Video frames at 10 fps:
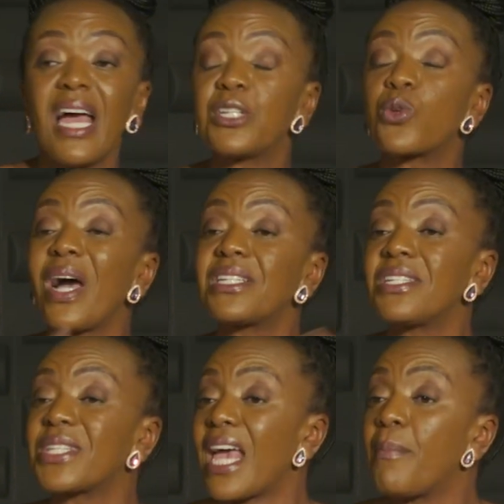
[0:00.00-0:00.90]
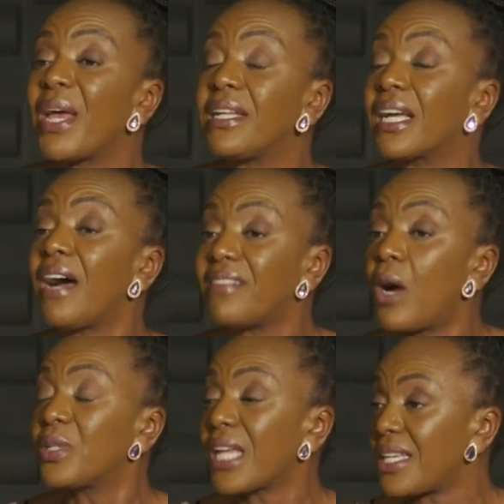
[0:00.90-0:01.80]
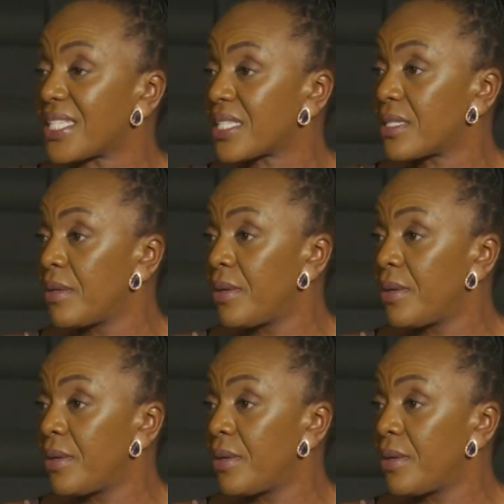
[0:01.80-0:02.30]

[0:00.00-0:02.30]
at what is happening around us.